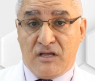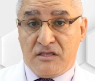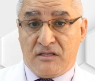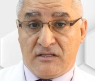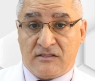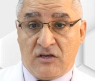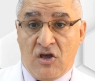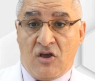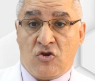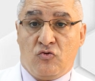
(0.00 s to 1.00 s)
dentist
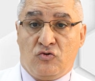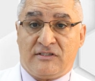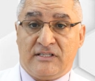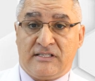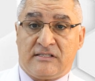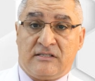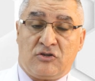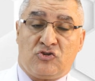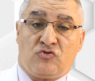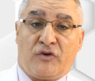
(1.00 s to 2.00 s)
used this
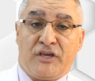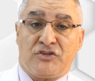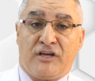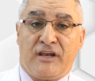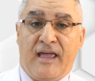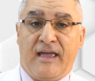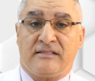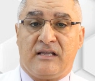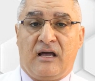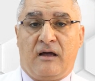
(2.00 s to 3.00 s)
restoration
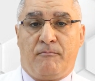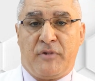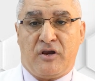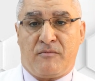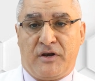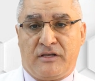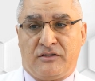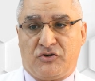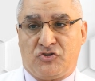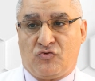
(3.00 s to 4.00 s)
as a
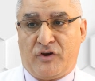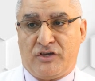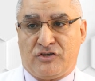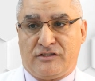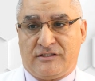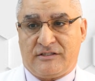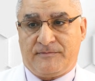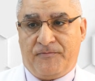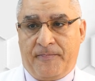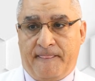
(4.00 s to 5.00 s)
permanent restorations.
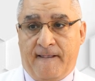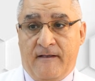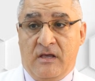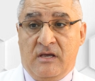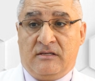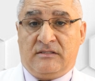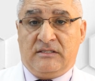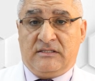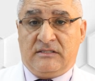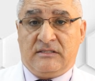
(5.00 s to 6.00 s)

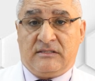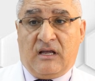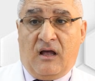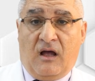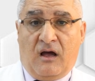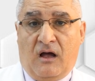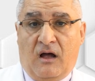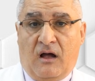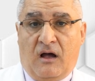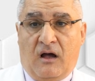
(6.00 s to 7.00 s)
This is
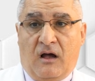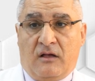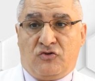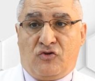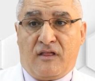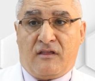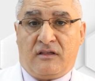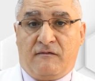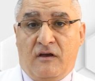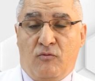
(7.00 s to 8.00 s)
during the
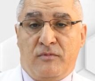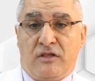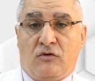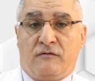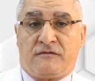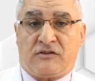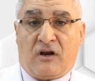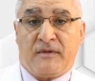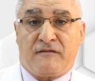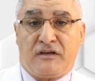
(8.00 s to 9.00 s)
development of
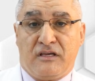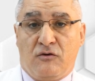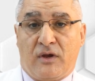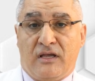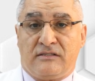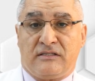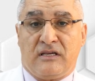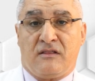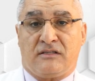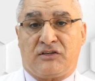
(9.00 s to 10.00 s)
ceramic veneer. You can
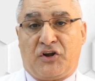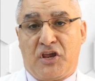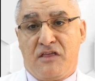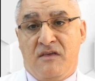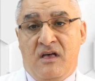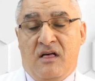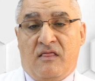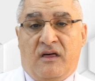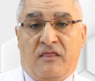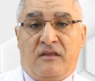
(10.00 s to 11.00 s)
see in the screen
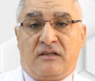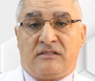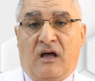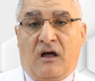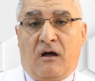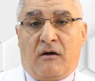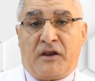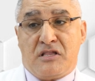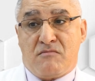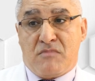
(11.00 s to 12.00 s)
that there is a
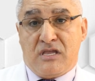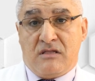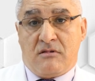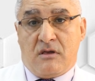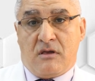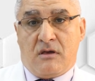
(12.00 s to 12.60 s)
ready-made